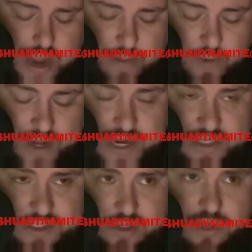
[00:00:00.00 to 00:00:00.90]
And we need
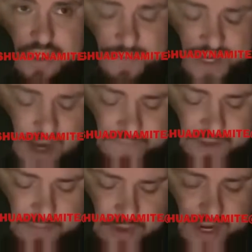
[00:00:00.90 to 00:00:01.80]
to learn to be
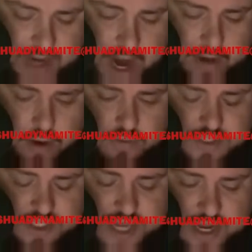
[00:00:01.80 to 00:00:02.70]
comfortable in our own
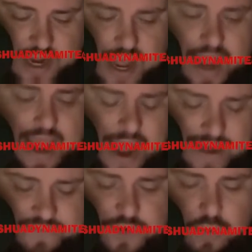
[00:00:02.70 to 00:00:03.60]
skin
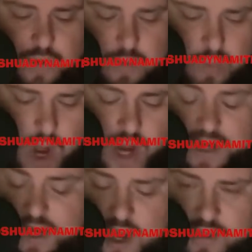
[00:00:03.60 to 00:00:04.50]
after we walk
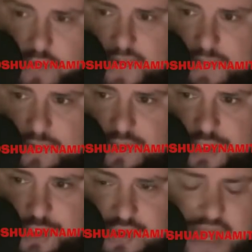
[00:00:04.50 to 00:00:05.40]
in other people's
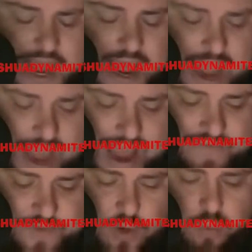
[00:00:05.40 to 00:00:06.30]
shoes,
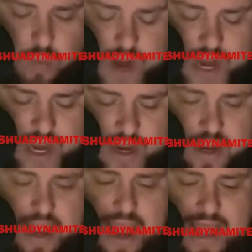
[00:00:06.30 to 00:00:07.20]
after we,
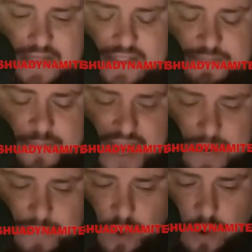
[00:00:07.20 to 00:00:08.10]
as
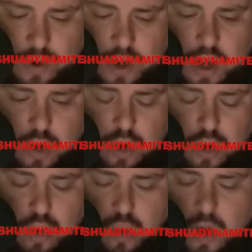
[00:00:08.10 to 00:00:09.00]
people
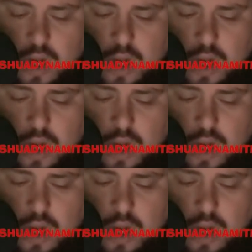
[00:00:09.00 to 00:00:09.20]
who